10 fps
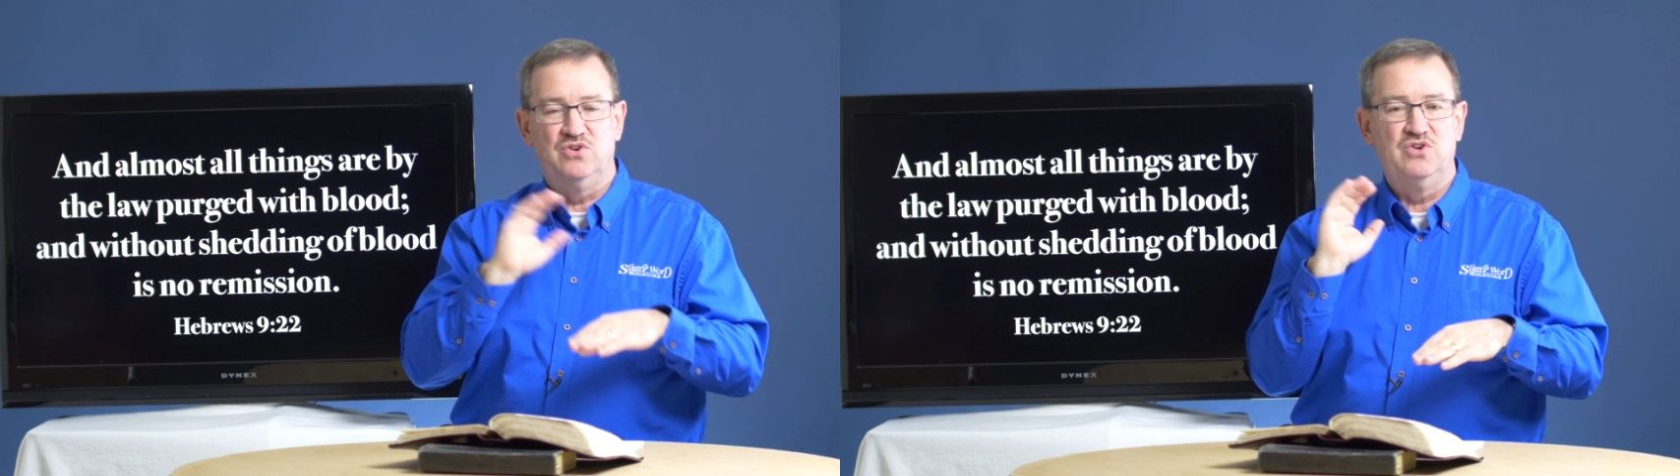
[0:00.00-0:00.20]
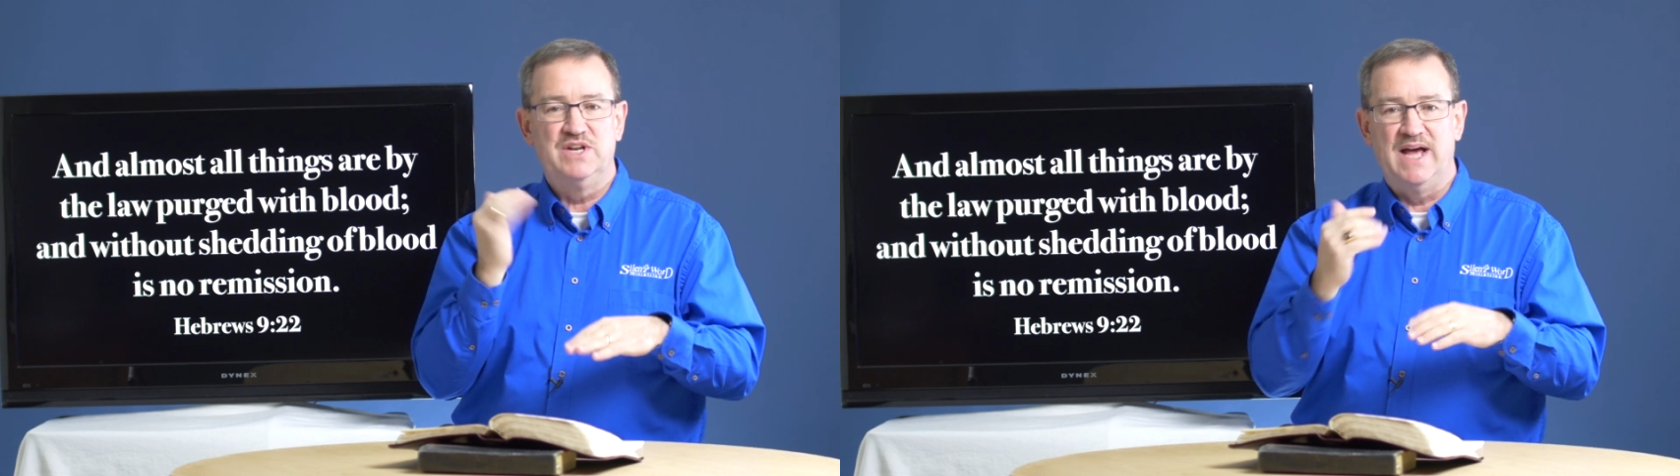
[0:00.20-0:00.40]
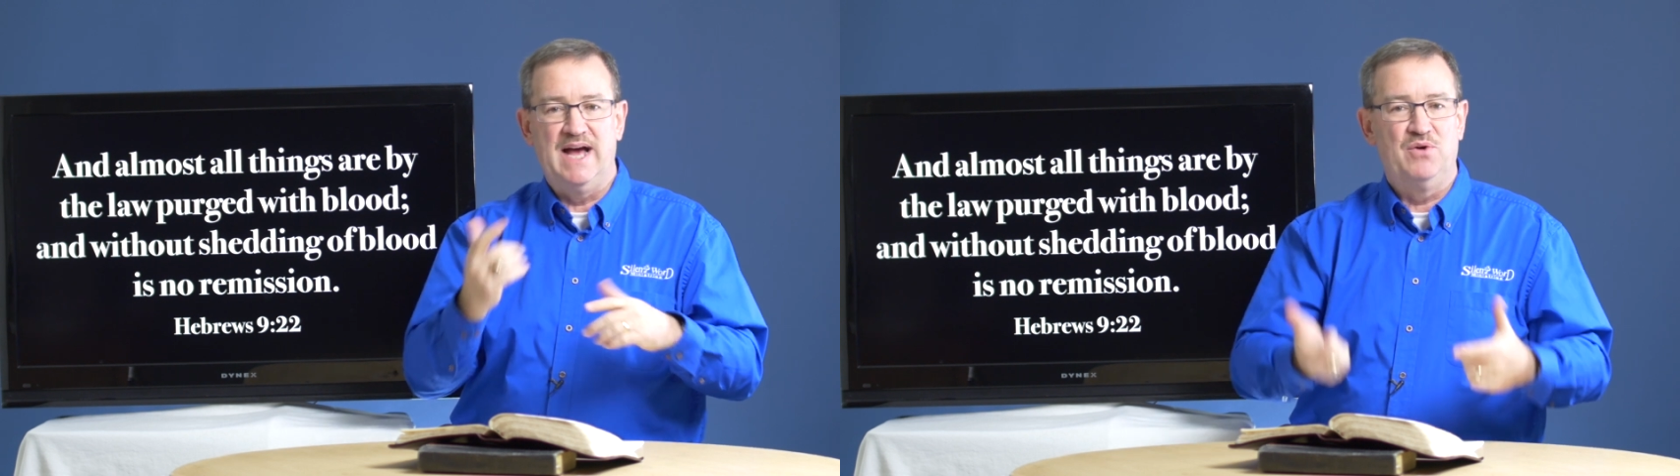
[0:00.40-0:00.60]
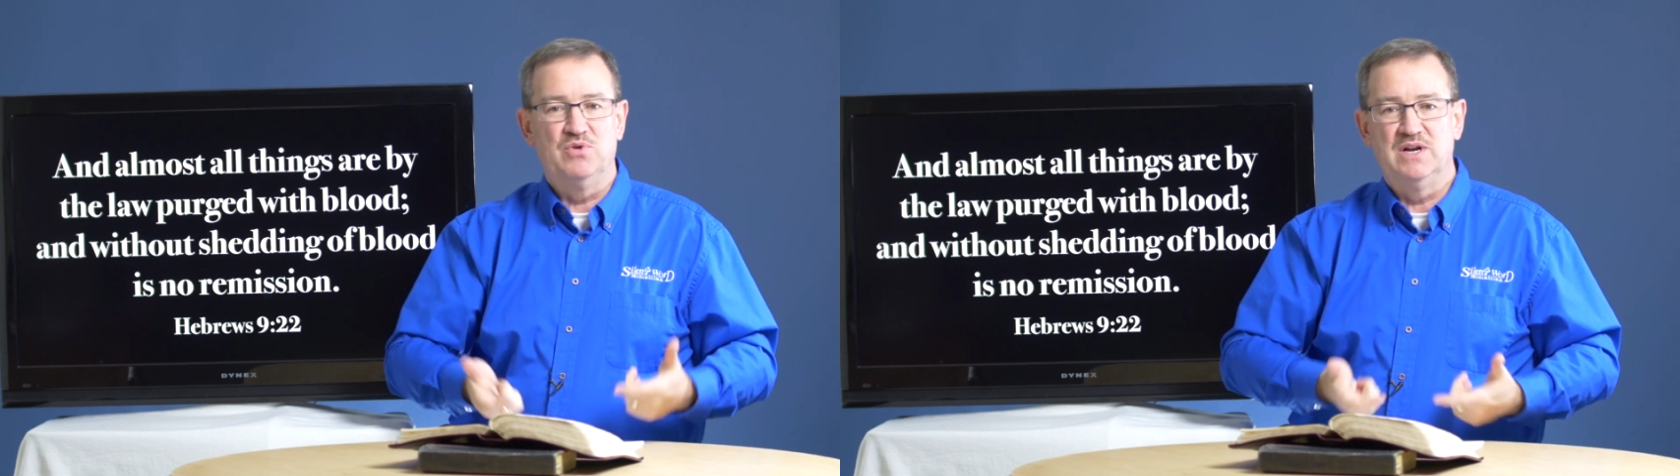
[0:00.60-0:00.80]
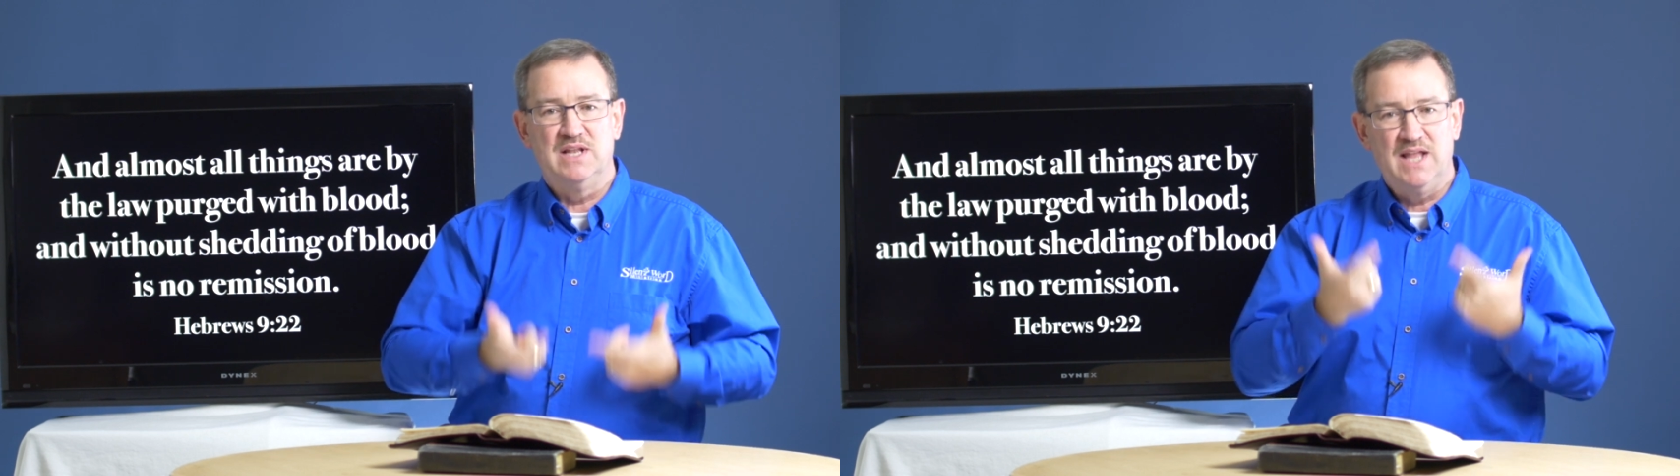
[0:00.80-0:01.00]
on
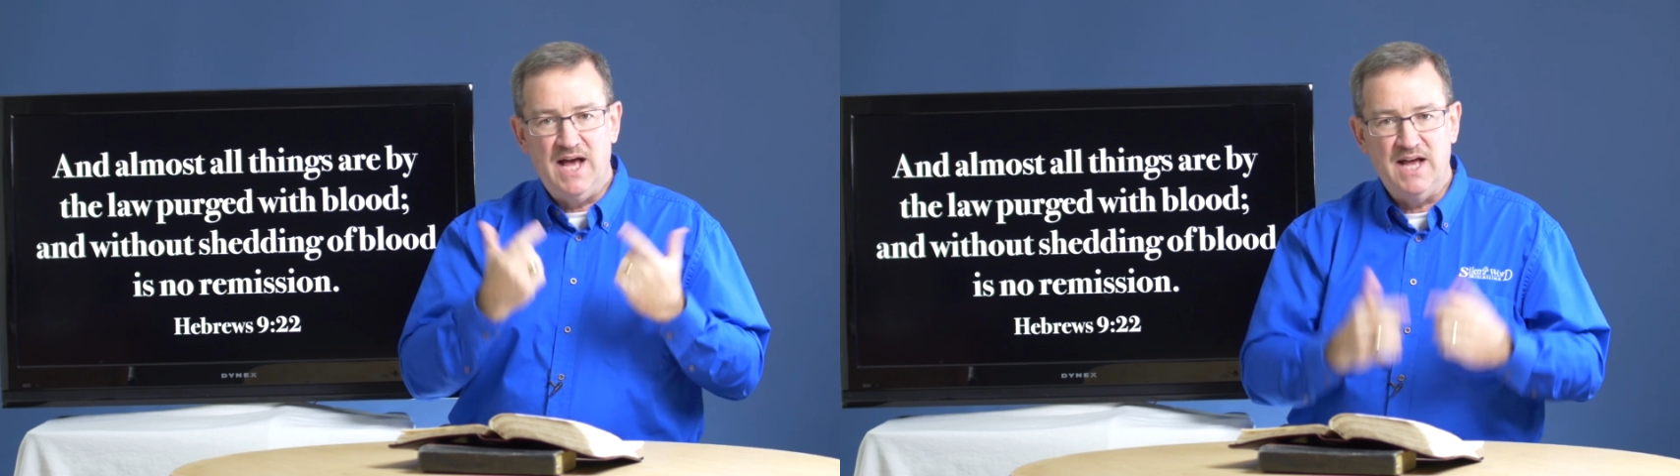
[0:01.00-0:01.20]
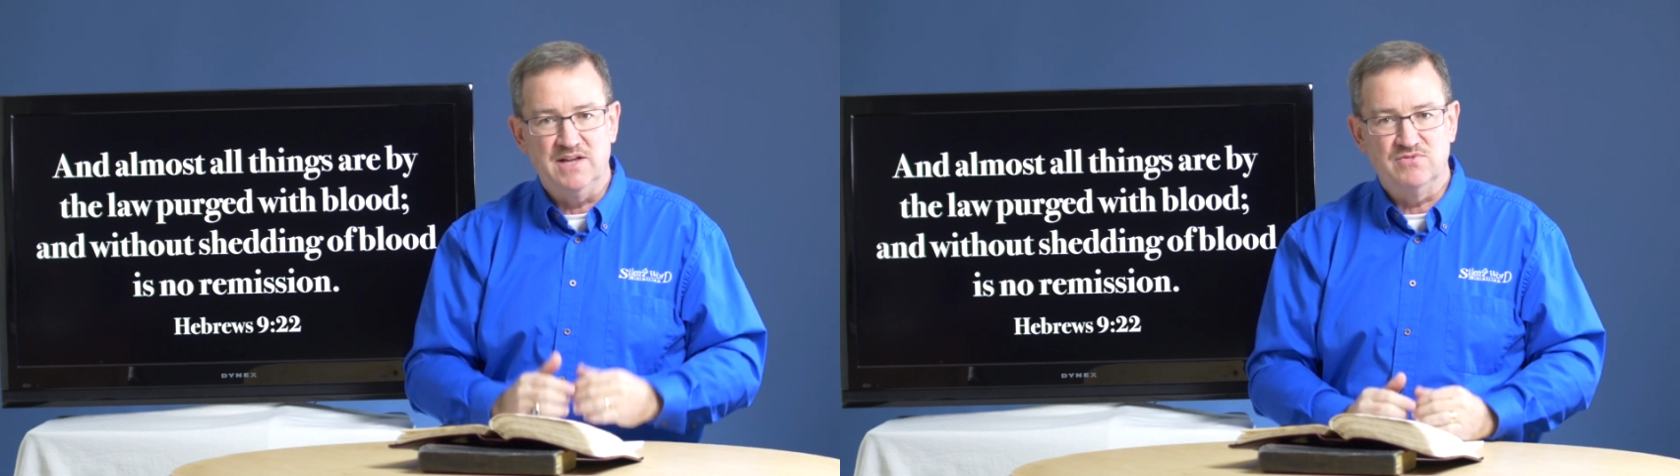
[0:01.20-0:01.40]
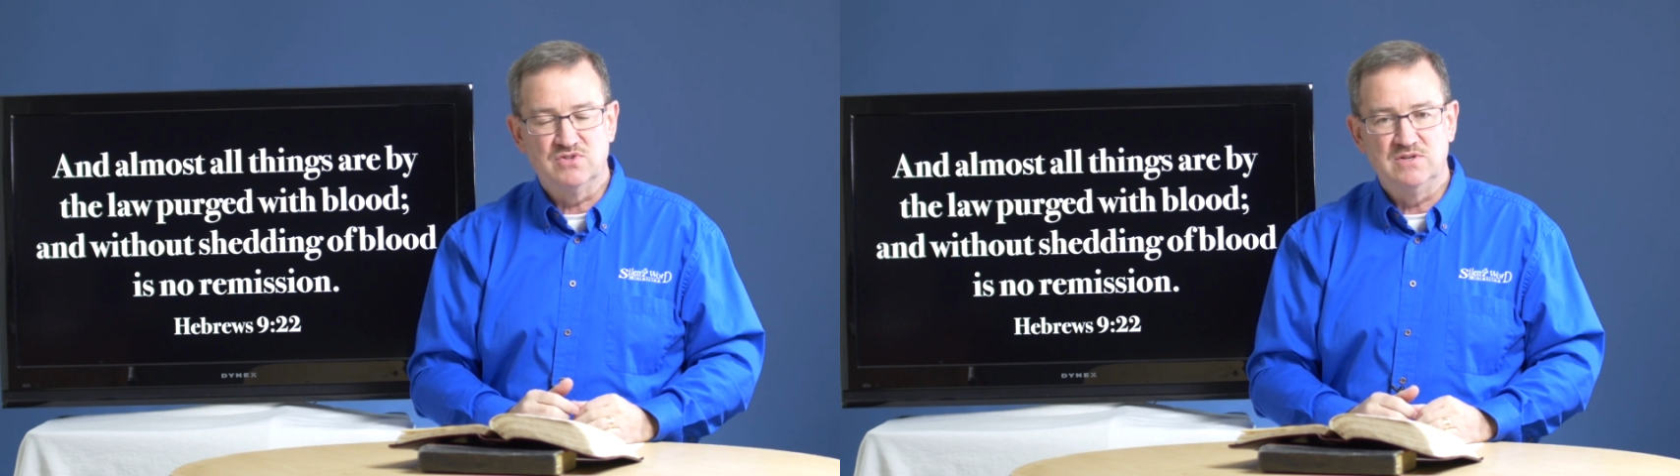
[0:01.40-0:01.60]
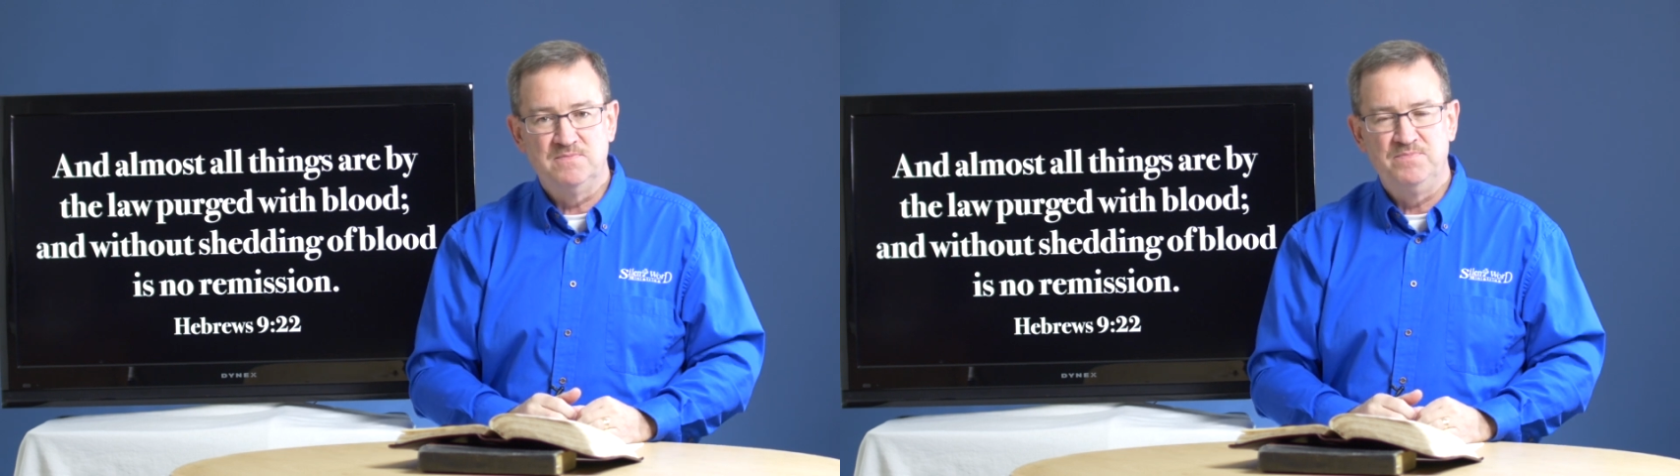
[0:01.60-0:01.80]
our lives.